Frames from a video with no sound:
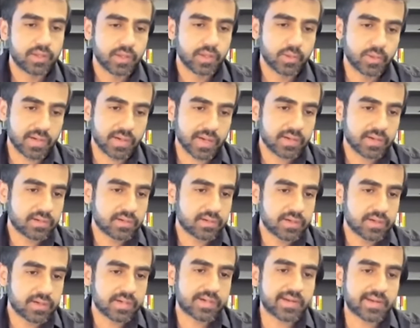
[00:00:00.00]
you would
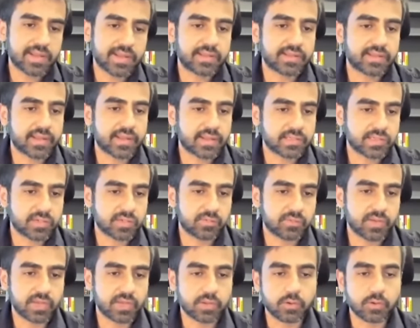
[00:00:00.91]
enter a transaction
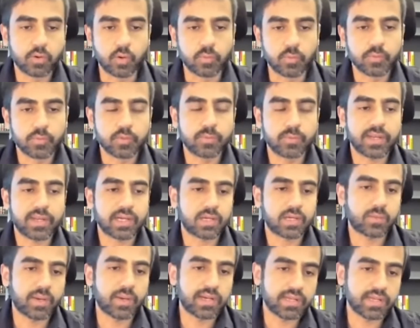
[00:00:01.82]
where you hope to
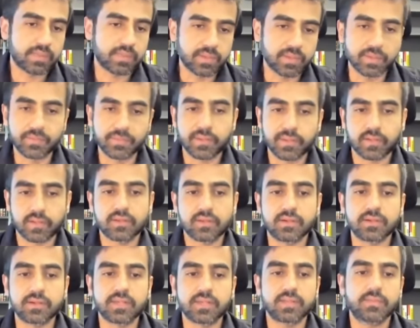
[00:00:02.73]
make 20 bips or
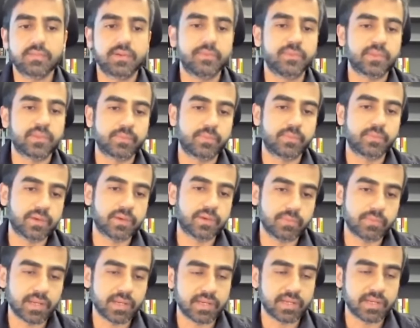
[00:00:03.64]
30 bips, but
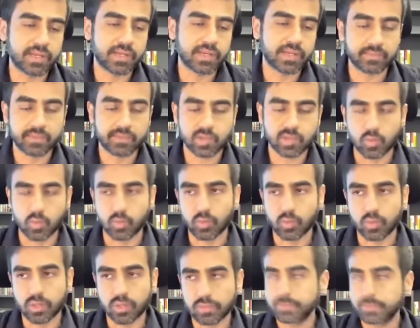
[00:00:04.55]
many times
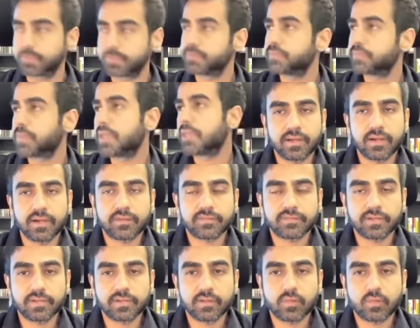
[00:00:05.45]
over.
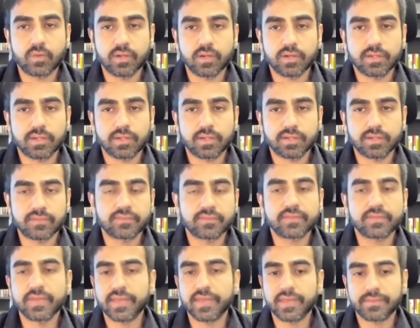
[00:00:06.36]
After
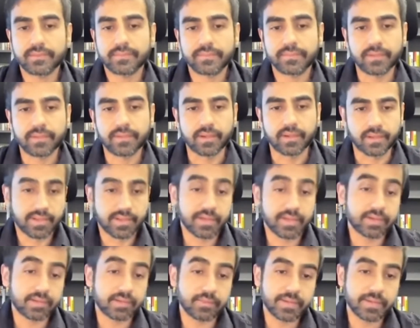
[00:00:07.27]
quantitative came
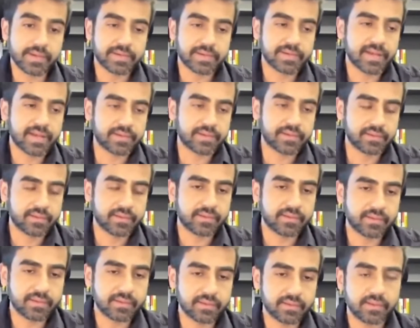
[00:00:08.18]
sentimental
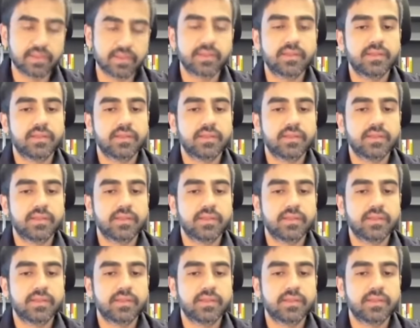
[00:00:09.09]
analysis.